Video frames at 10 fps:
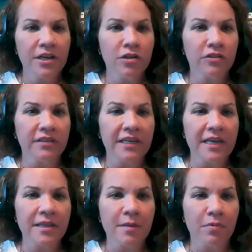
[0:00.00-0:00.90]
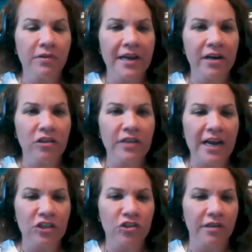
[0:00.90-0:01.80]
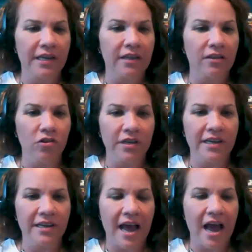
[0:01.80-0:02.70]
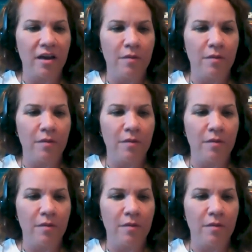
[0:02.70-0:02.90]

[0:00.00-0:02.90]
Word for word: you'll see the players actually looking at